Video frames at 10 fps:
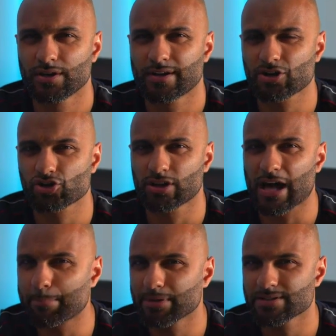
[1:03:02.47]
National
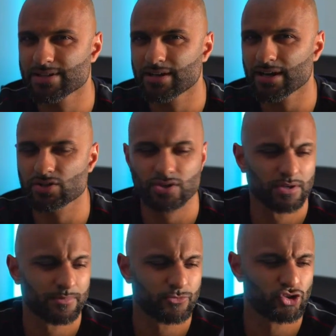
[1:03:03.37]
Happiness Index,
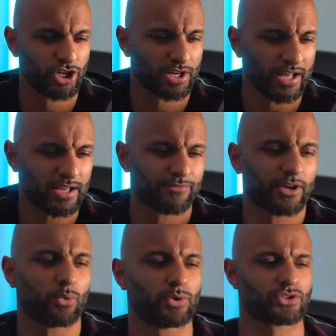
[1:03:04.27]
GNI, I
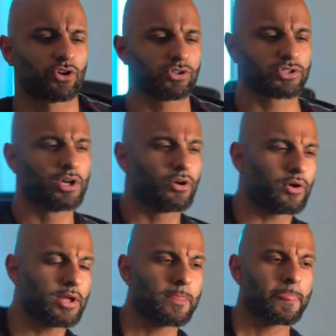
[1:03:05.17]
forget what it's called,
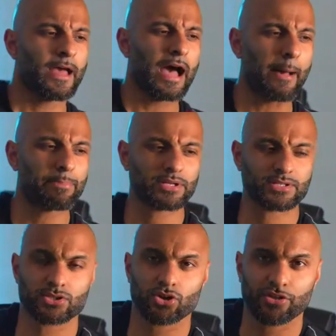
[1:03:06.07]
right? Happiness
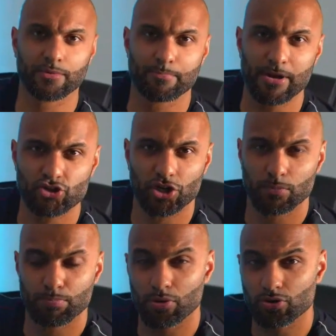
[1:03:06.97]
is not the metric
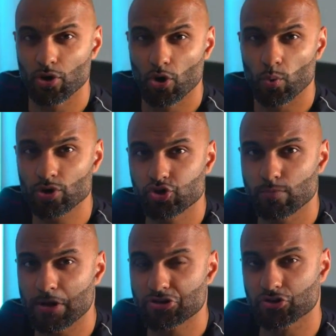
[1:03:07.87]
upon which you
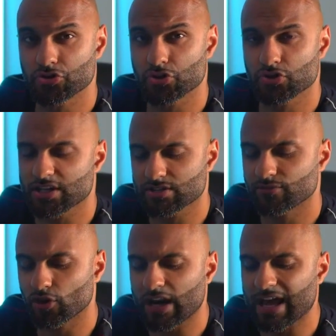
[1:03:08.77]
measure the success of
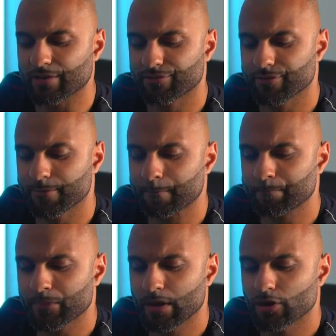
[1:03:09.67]
your life.
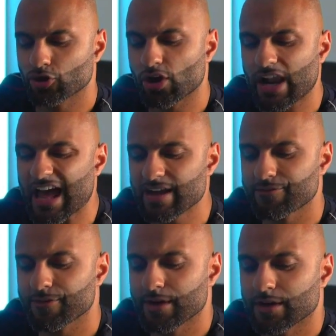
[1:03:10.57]
Your life